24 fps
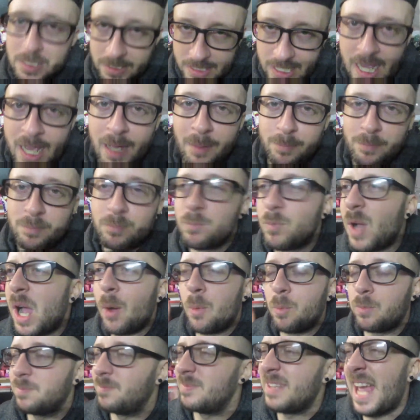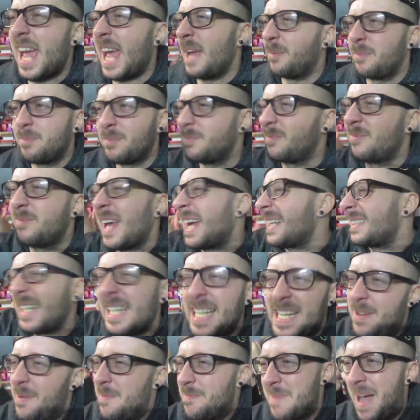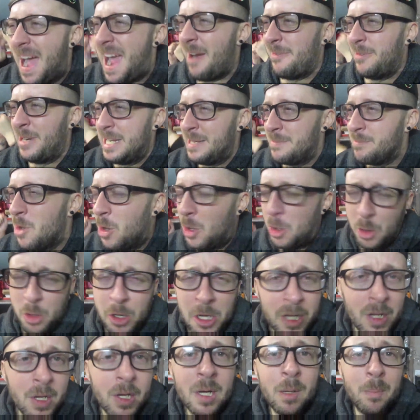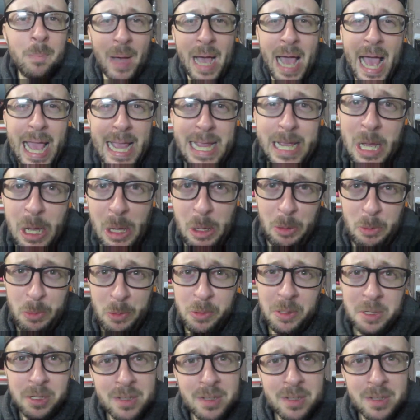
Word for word: Yeah, well, yeah, that doesn't even matter anymore. But hey ho.